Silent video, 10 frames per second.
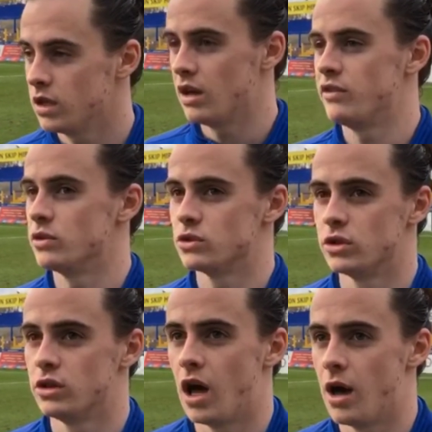Yeah, it feels
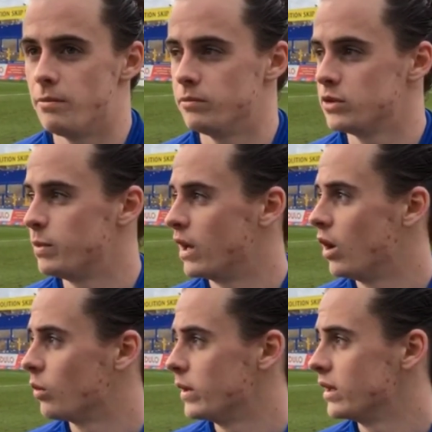good. It's been a
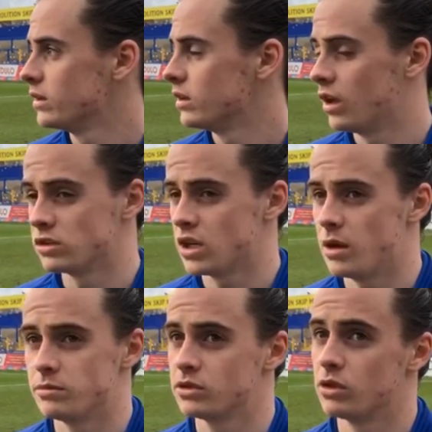long week, a long
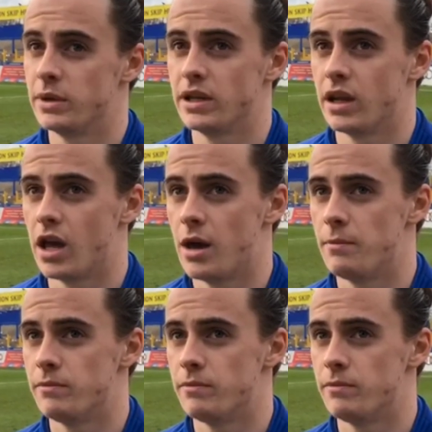time coming, and